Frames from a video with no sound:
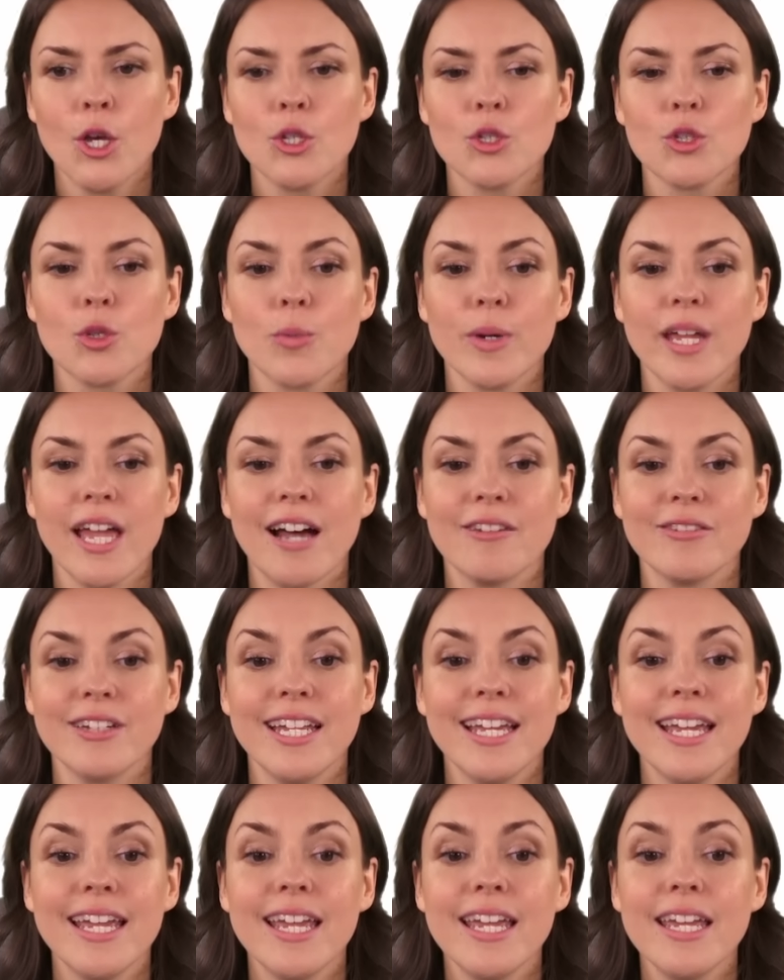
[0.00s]
So we have
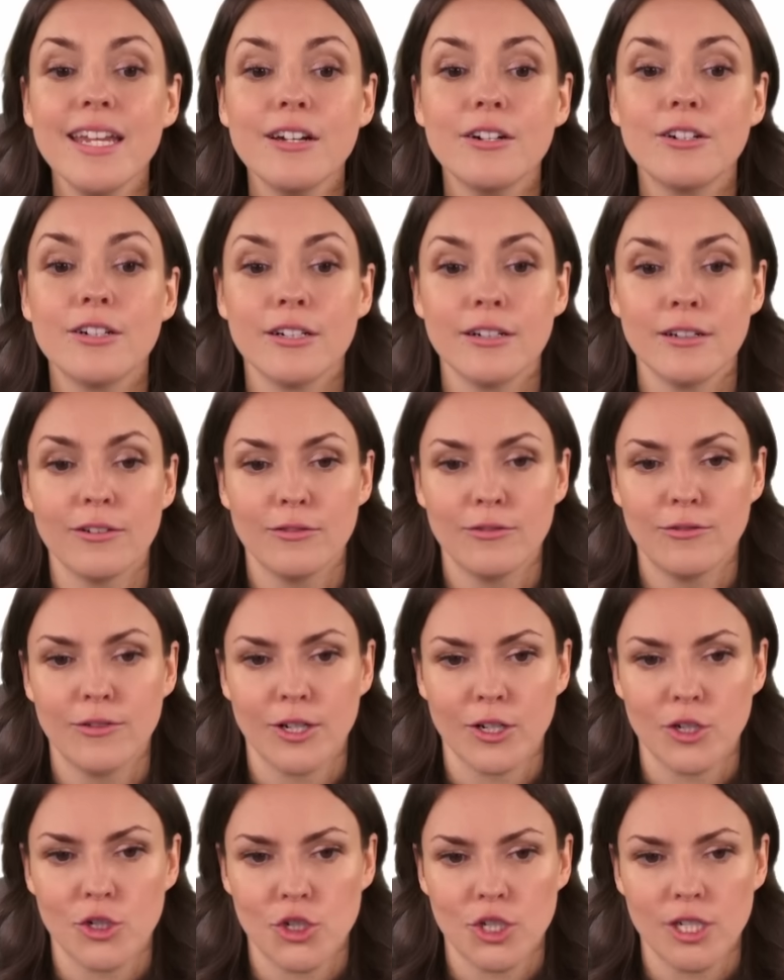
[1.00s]
an inner
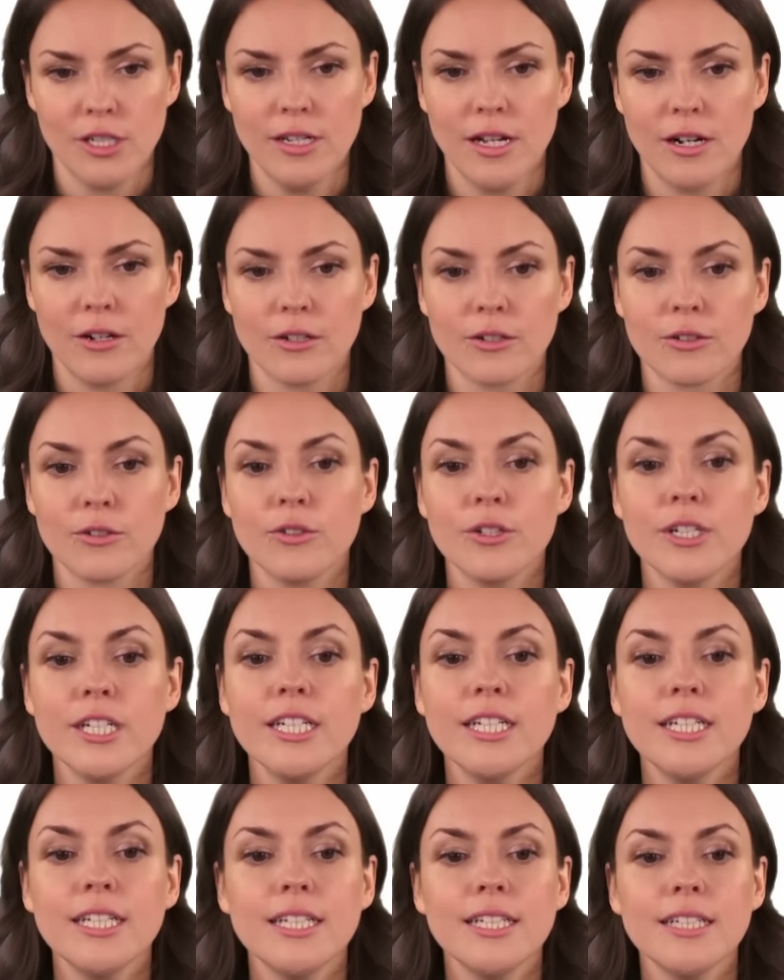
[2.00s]
function, our
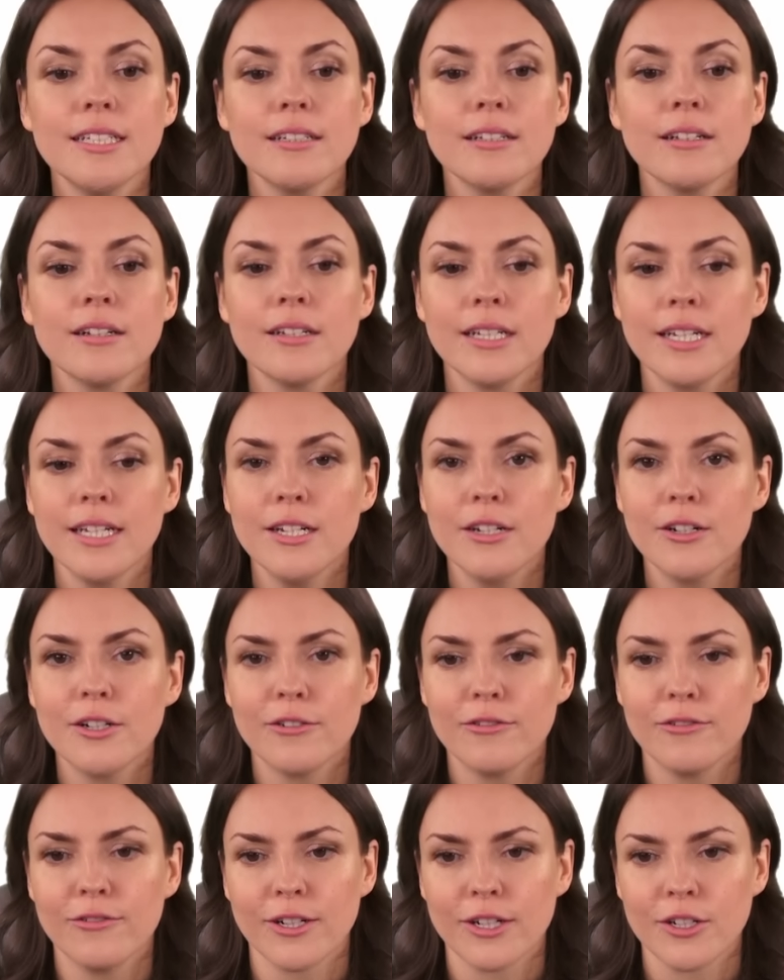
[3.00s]
green
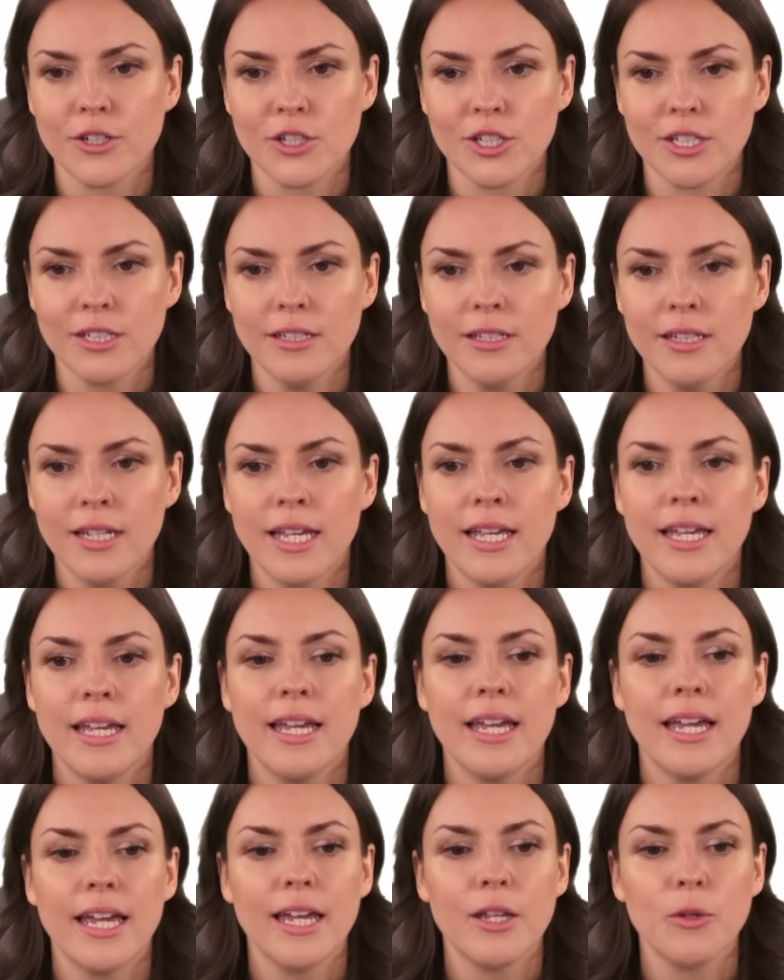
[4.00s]
inner function,
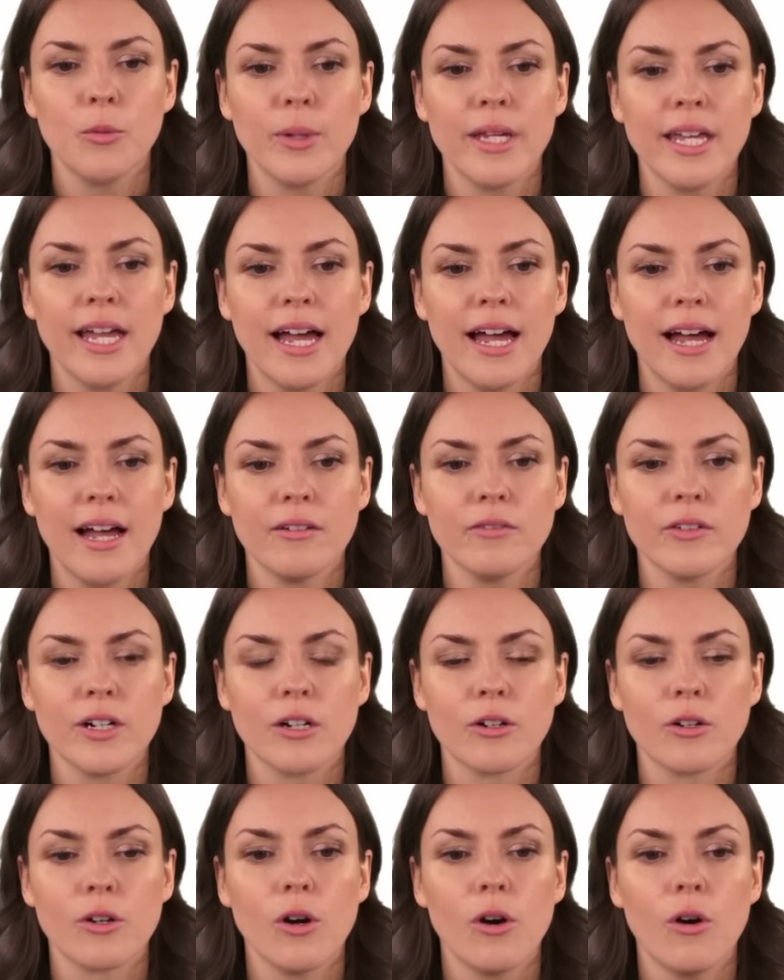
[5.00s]
and we have
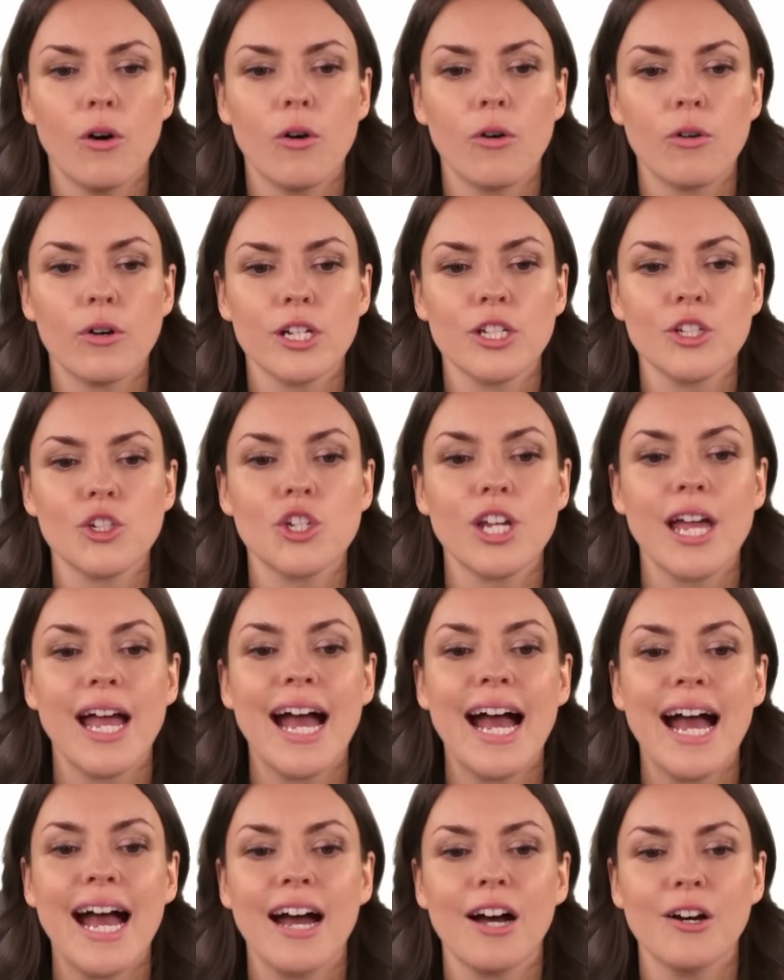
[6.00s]
our orange
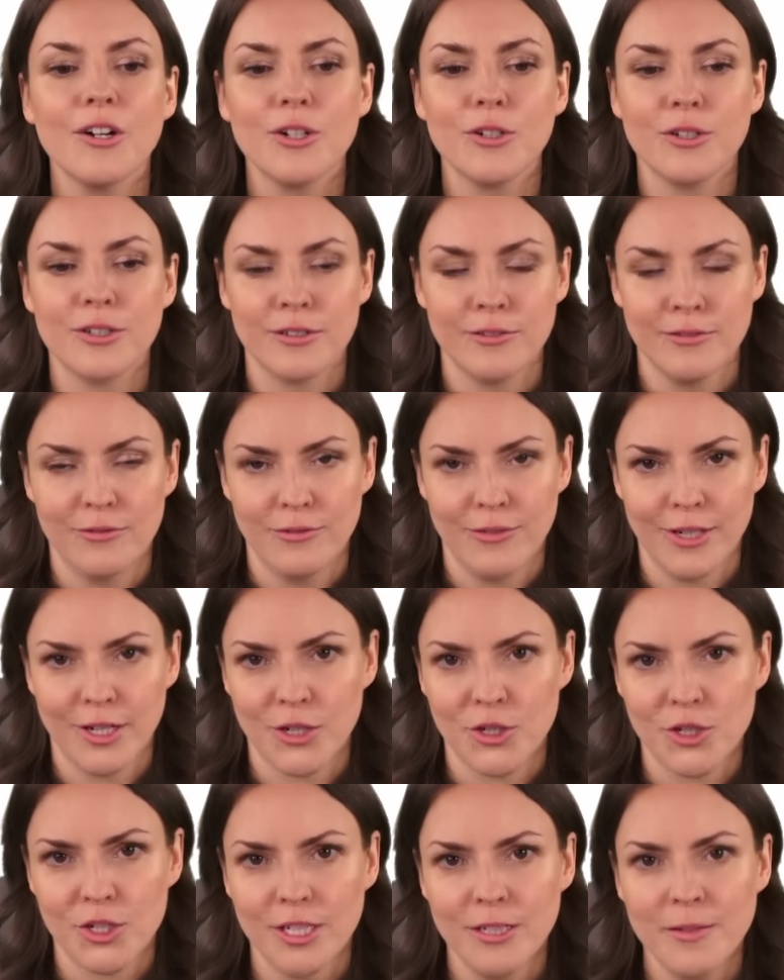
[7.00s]
outer
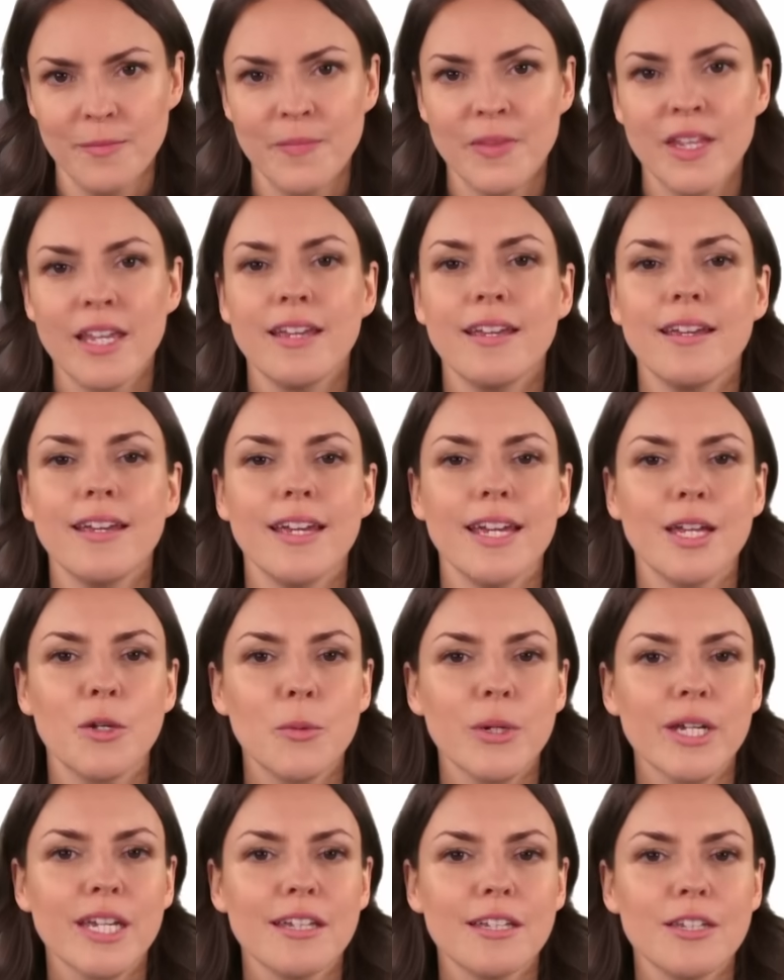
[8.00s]
function,
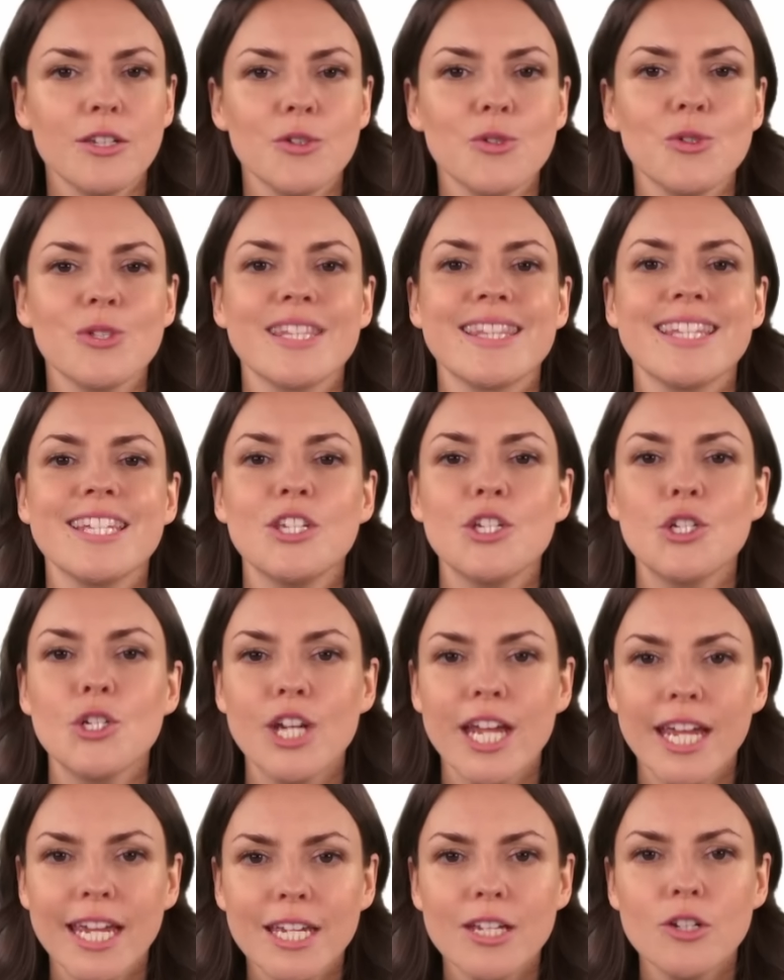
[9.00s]
and we can use the
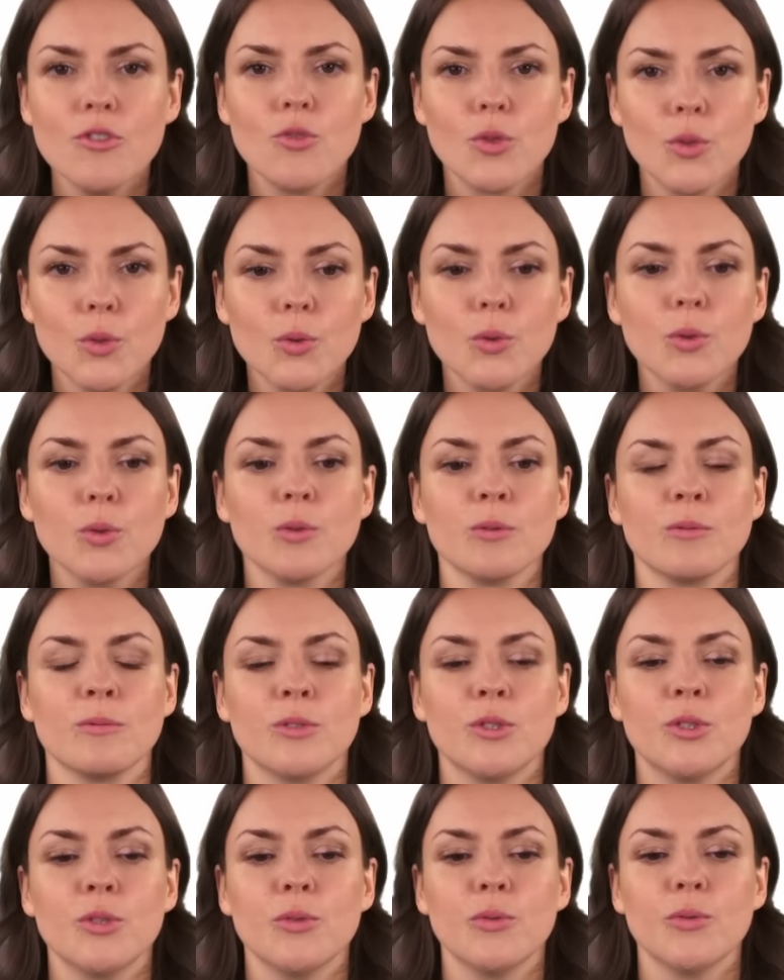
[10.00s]
chain rule
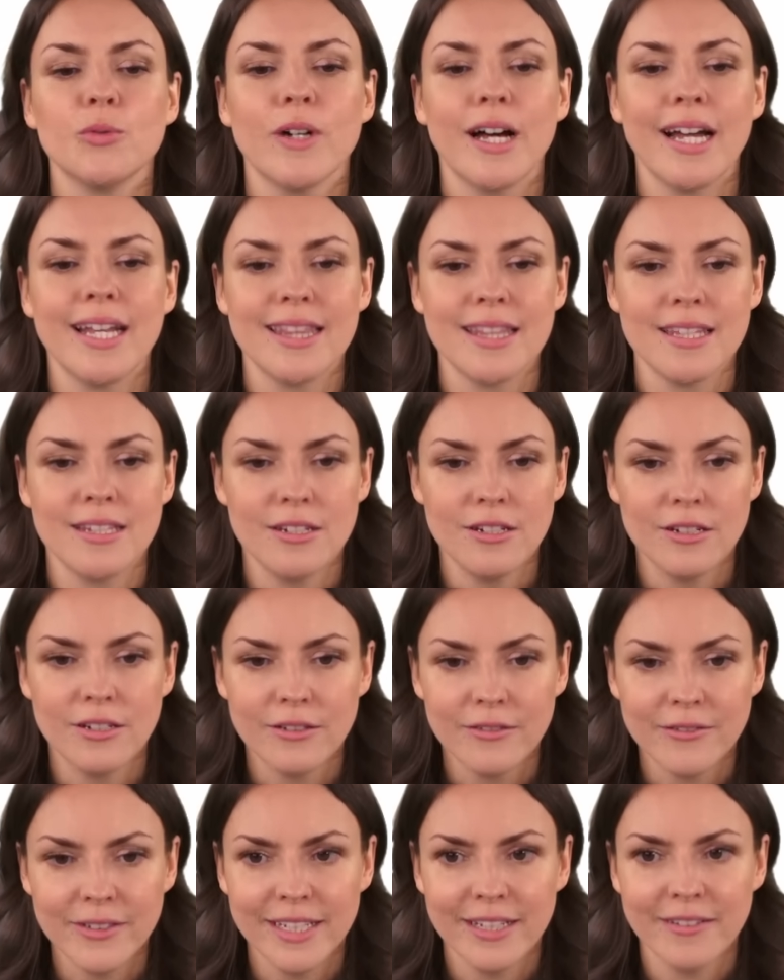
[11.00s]
to find the
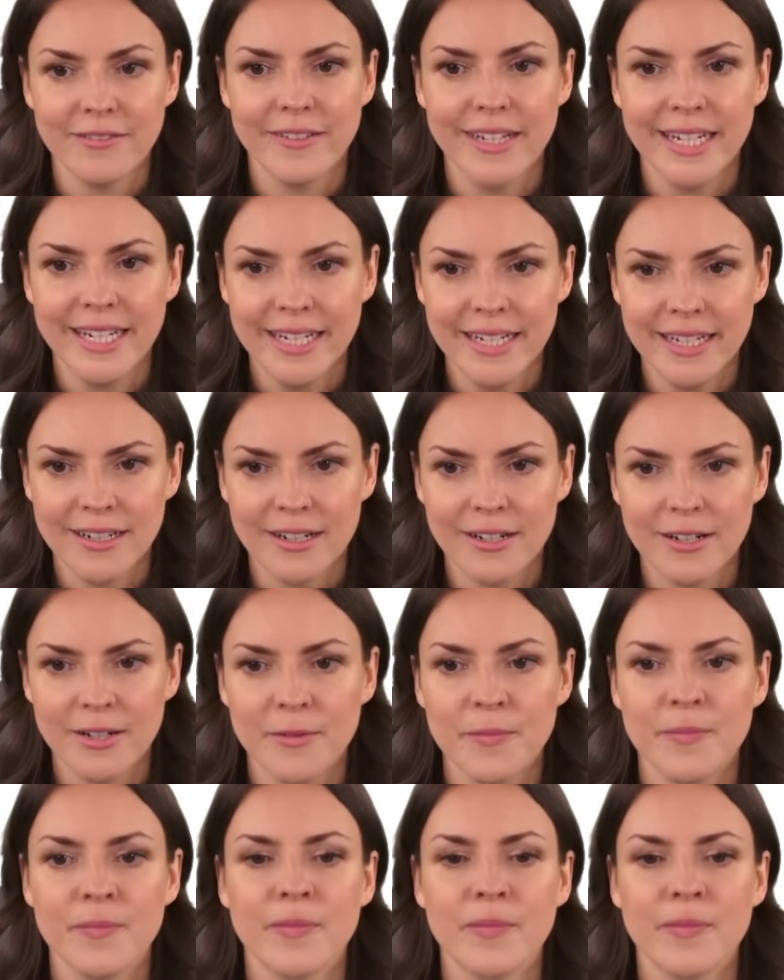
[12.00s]
derivative here.